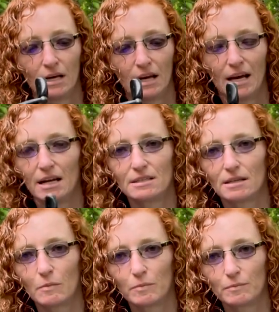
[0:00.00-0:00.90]
it ends
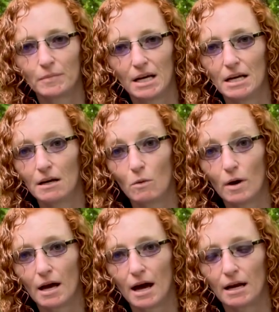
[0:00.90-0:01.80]
up eating
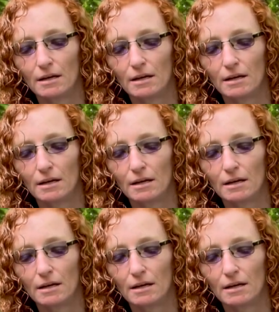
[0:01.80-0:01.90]
away at it.